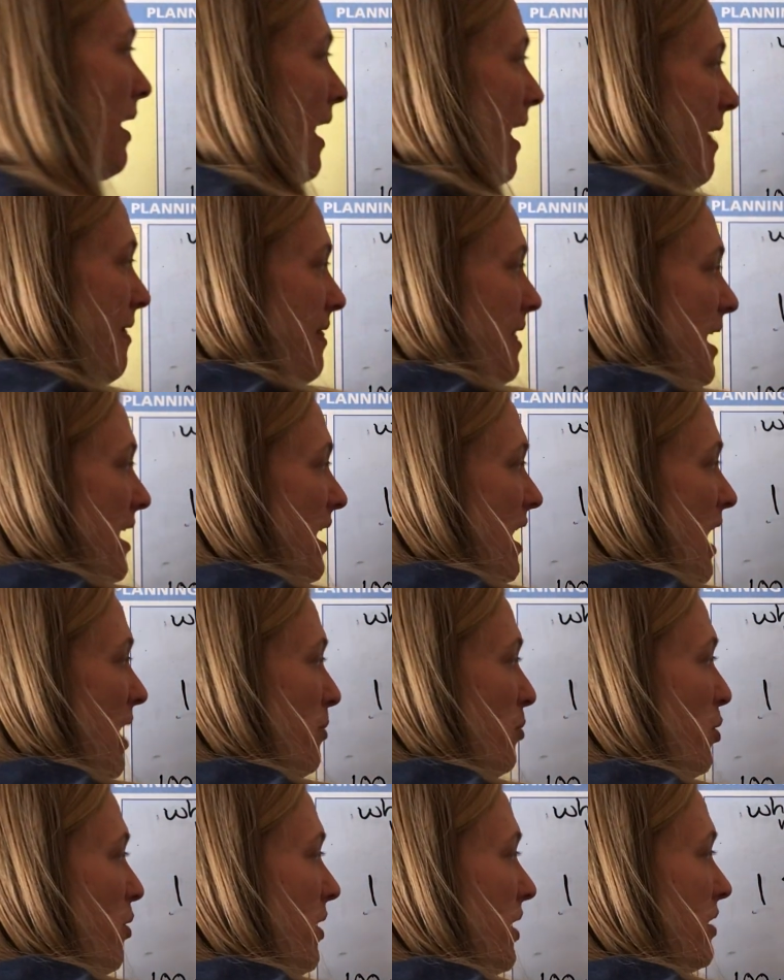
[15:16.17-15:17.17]
And then
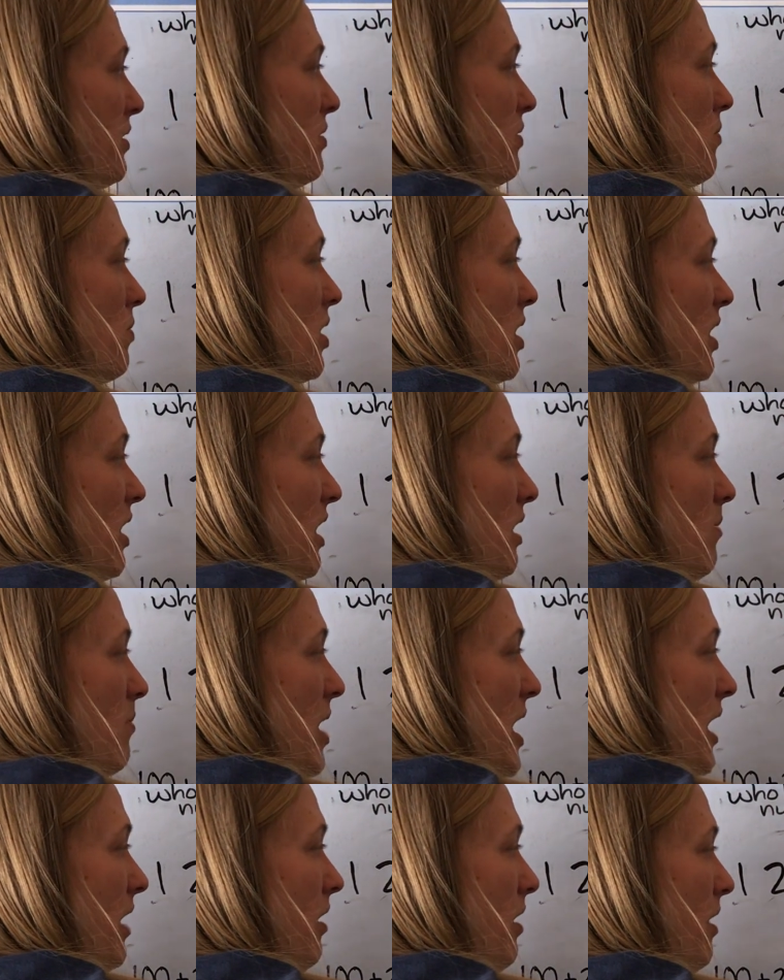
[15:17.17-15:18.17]
I'm going to work in
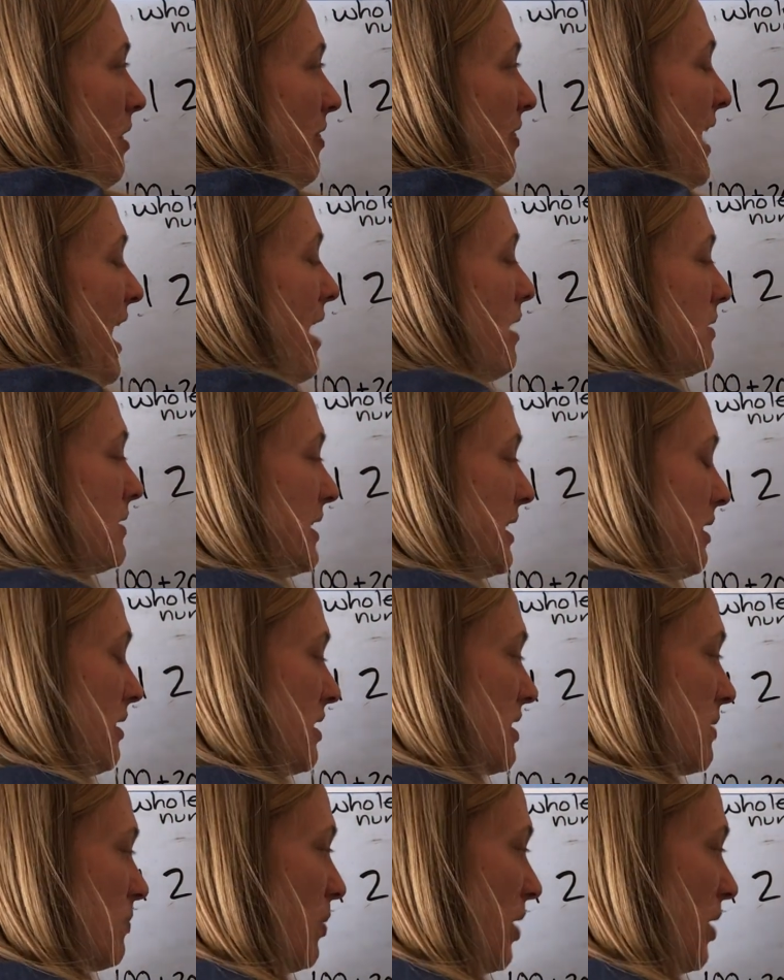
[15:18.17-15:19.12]
my thousandths